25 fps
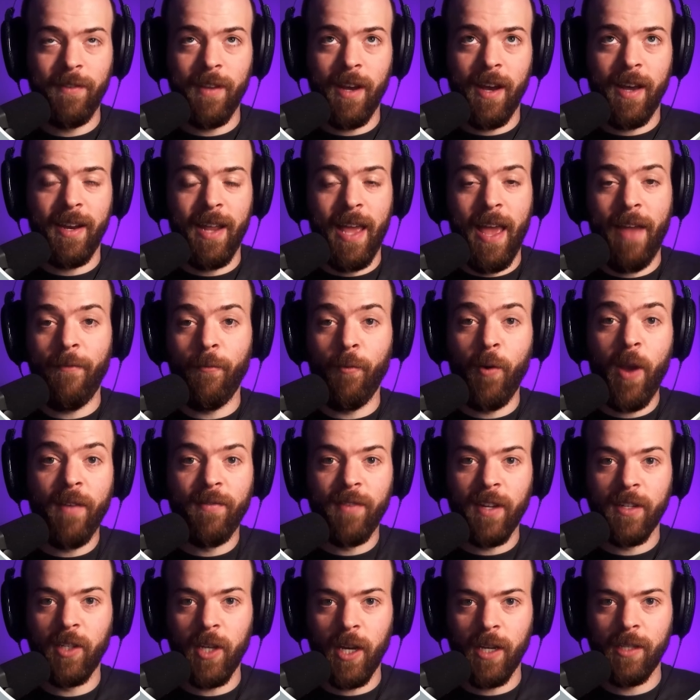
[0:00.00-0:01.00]
Now that we've
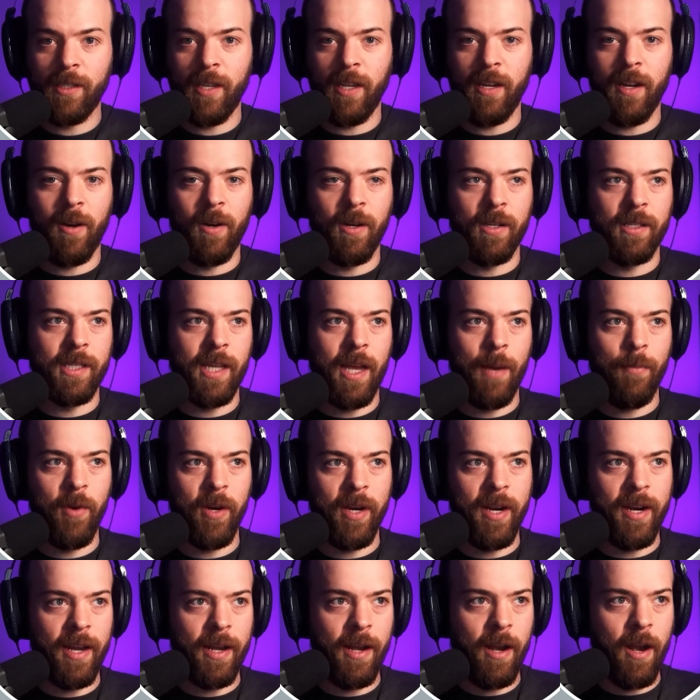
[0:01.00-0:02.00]
adjusted our sub, we're
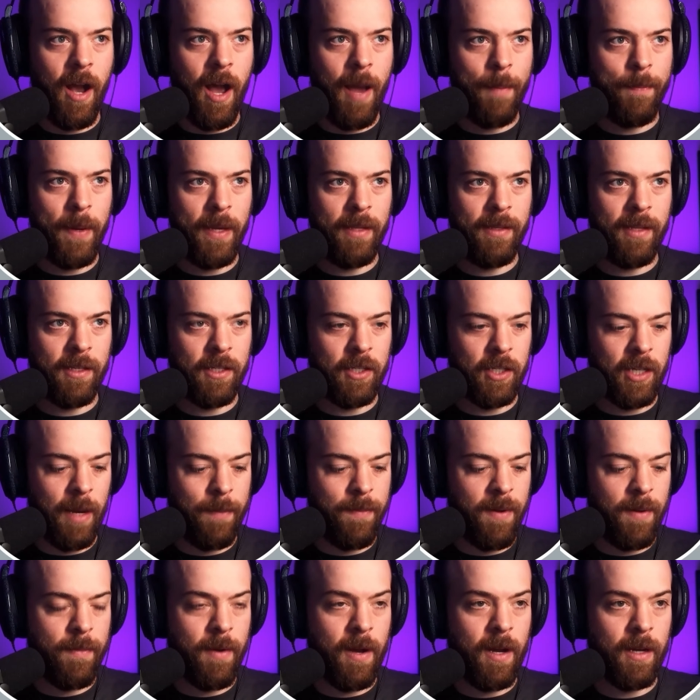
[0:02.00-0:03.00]
gonna copy this shaper
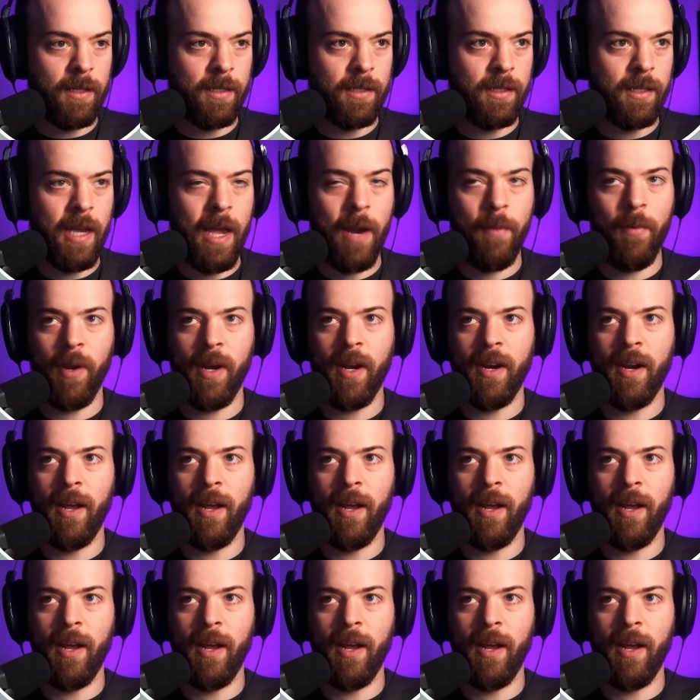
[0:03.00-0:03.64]
box and we're gonna